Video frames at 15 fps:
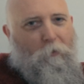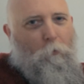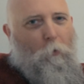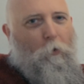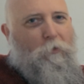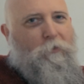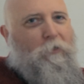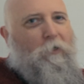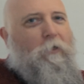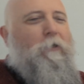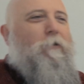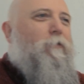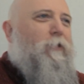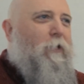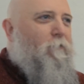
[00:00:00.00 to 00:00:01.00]
water.
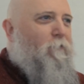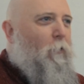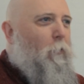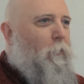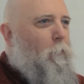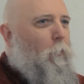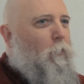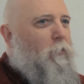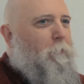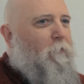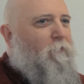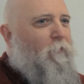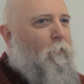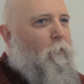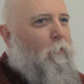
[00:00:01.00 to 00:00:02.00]
You've seen falling water
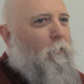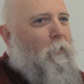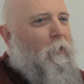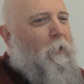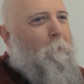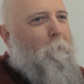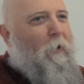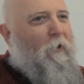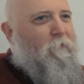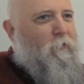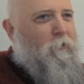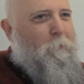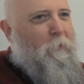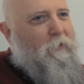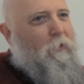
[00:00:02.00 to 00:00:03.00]
before, but I've
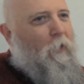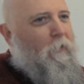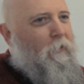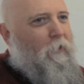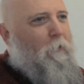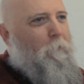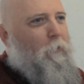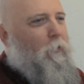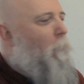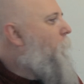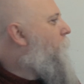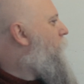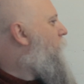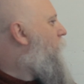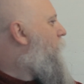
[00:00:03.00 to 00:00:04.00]
just been tightening up the
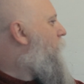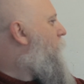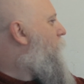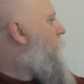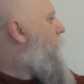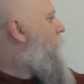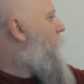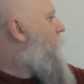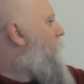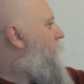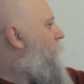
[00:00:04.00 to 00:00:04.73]
composition. So for